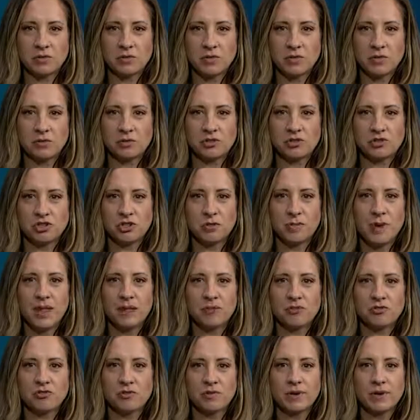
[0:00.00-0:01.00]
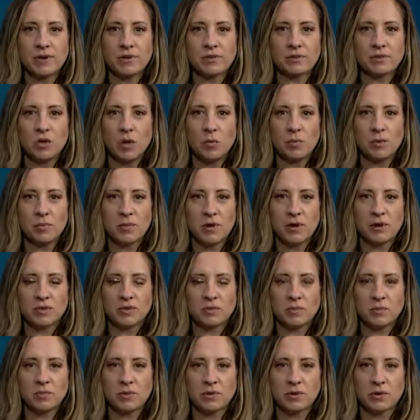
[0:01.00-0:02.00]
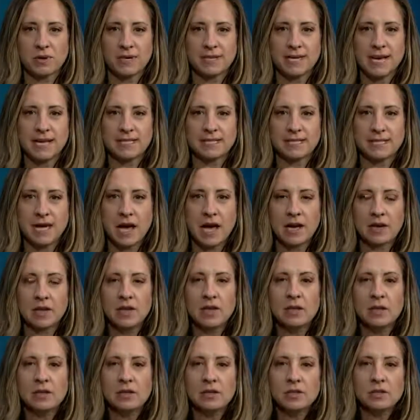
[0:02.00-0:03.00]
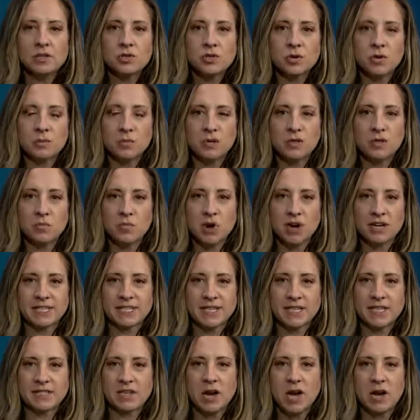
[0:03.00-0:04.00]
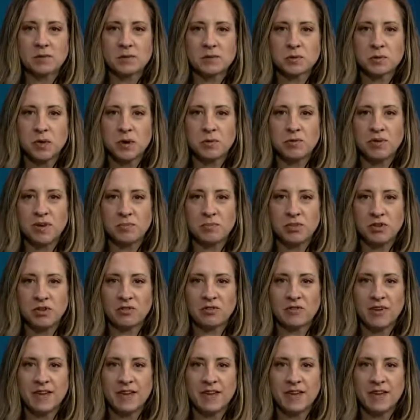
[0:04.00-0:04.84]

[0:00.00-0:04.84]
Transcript: I'm your host, Jill Malandrino, Global Markets Reporter at NASDAQ. Joining me at the market site in Times Square, we have Peter